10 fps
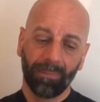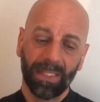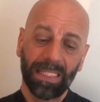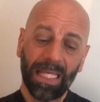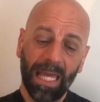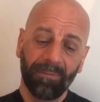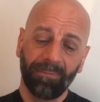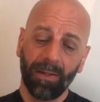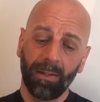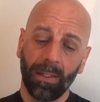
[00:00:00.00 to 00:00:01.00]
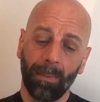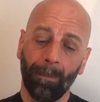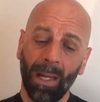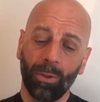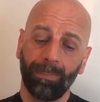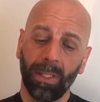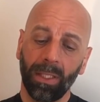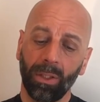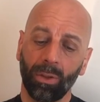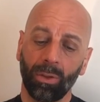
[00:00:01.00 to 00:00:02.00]
safer, in my
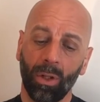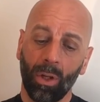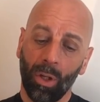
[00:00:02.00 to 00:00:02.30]
opinion,